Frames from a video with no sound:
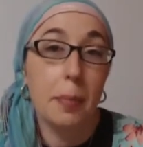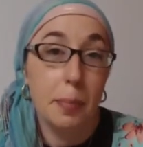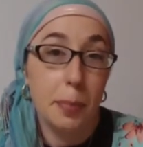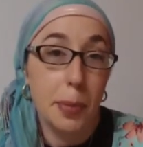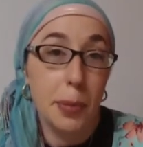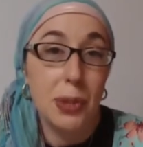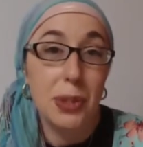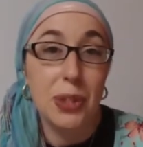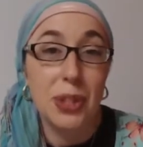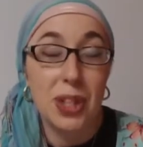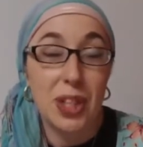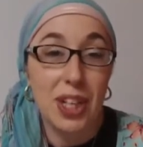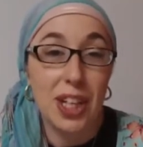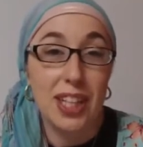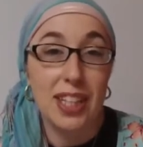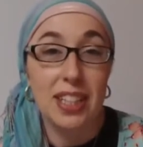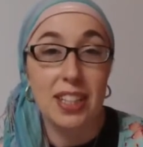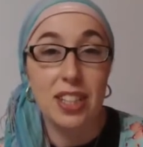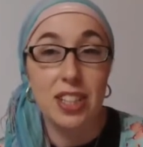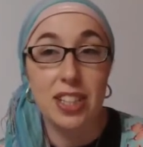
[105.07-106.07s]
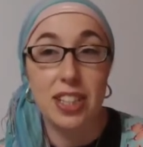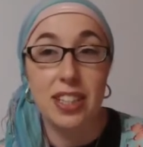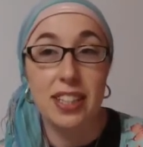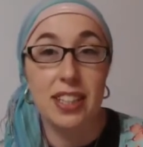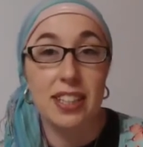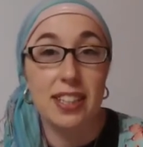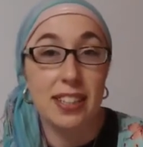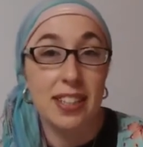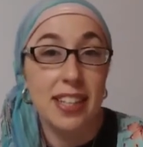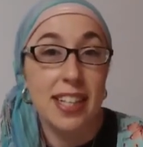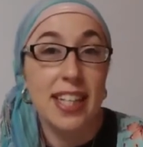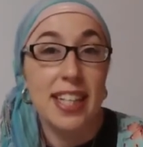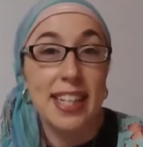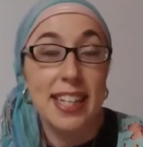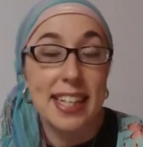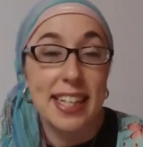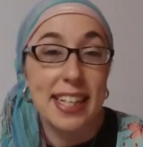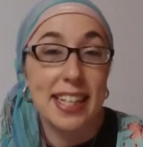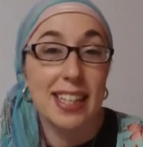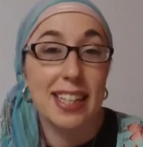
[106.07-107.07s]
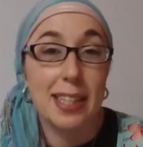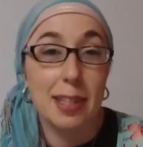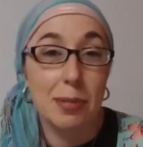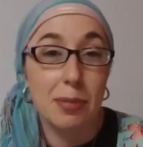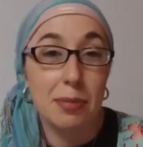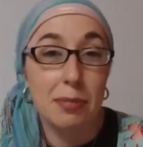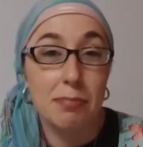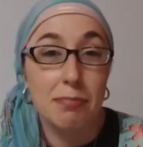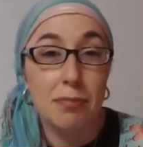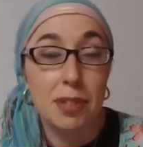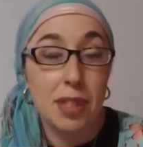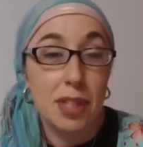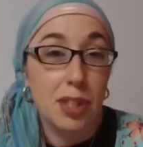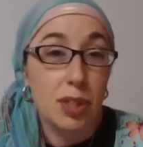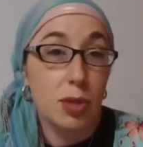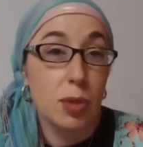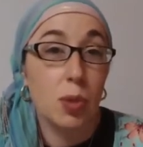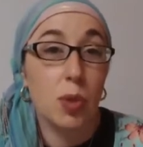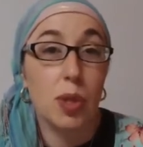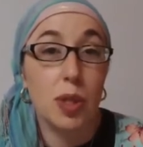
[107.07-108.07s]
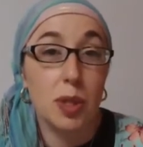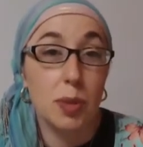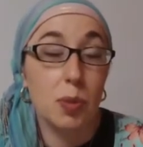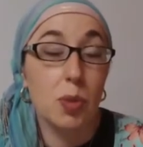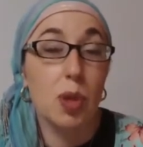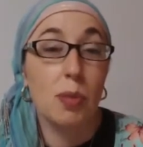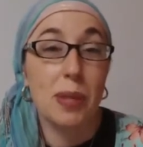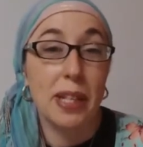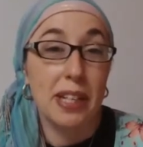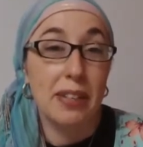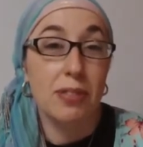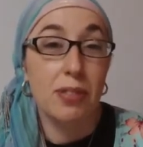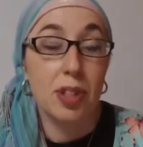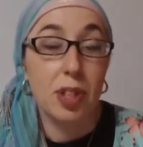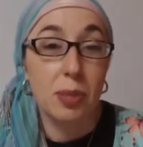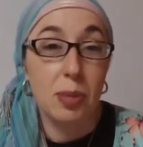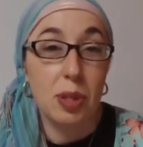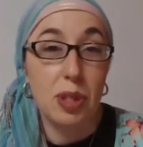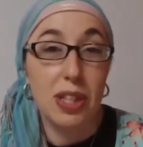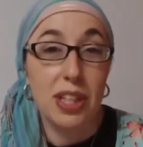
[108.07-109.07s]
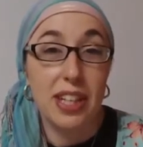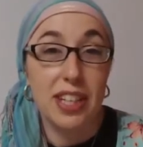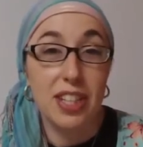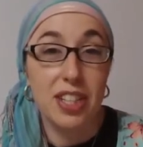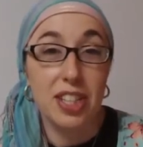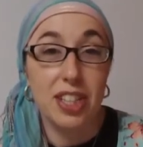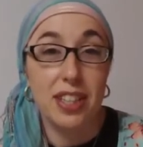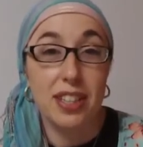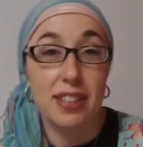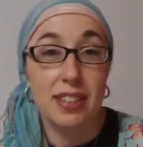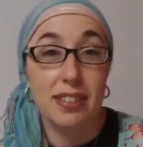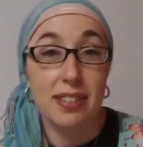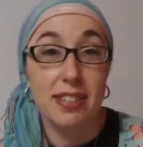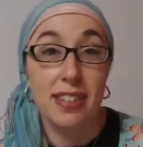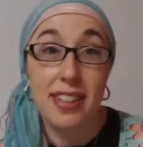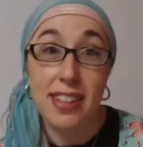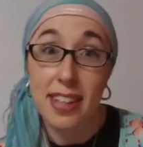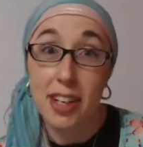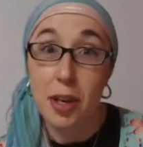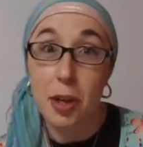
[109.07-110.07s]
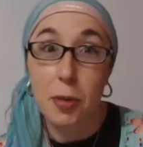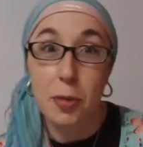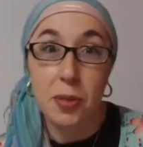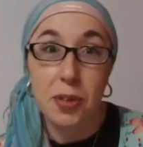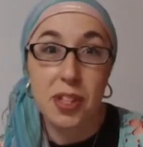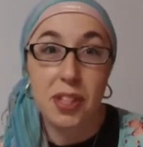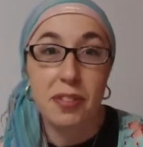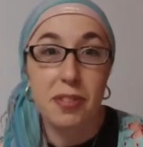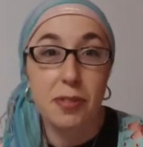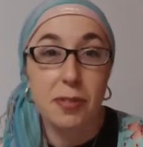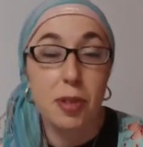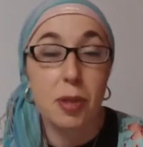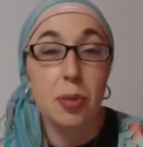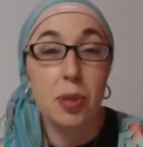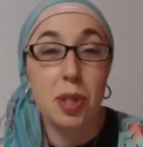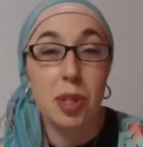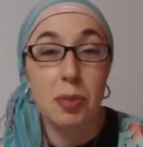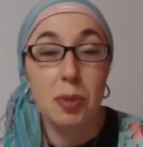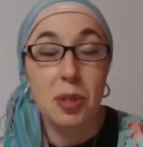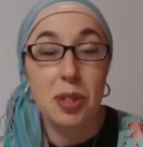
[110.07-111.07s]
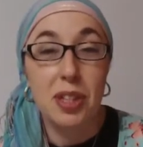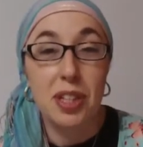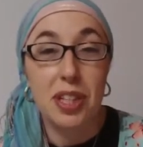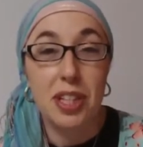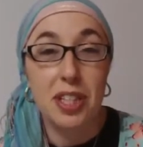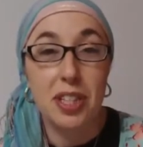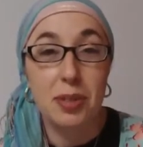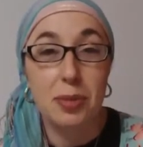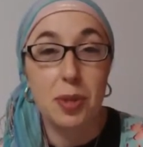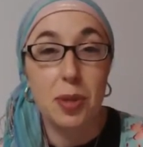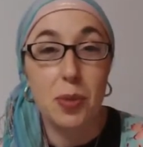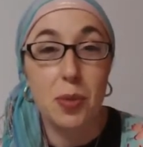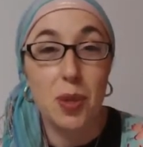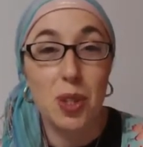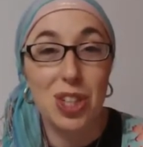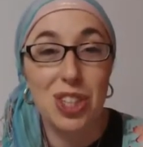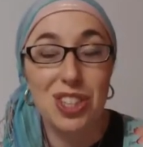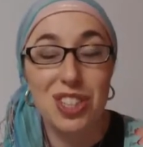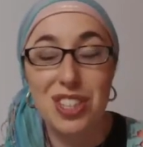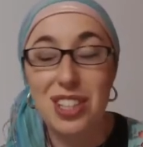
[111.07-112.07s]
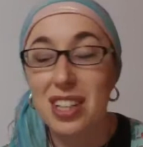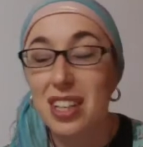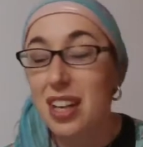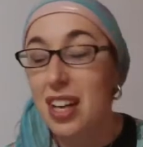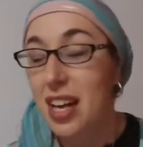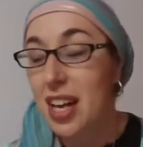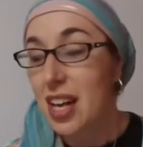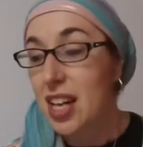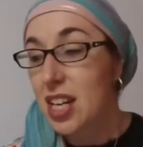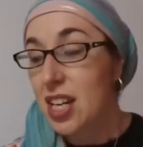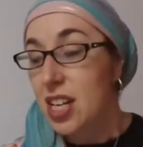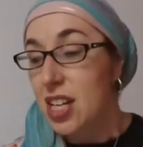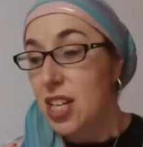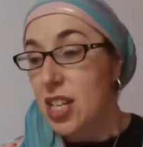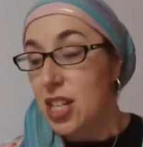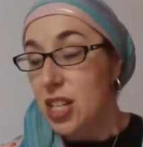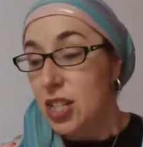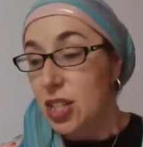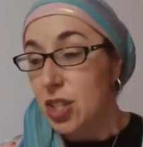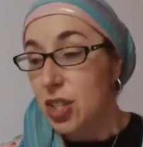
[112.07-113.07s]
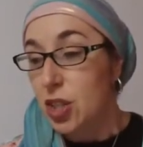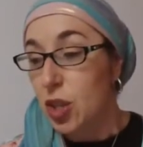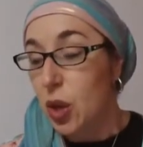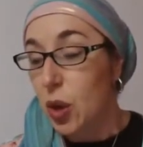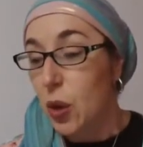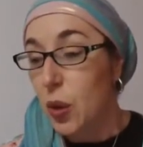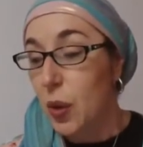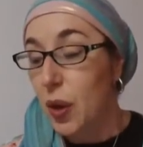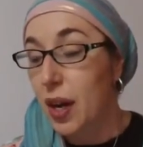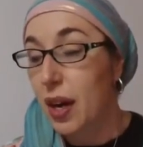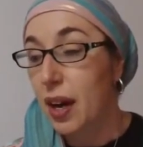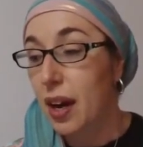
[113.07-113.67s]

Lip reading: boost their cognition and get them towards more meaningful communication and hopefully even verbal communication with words. So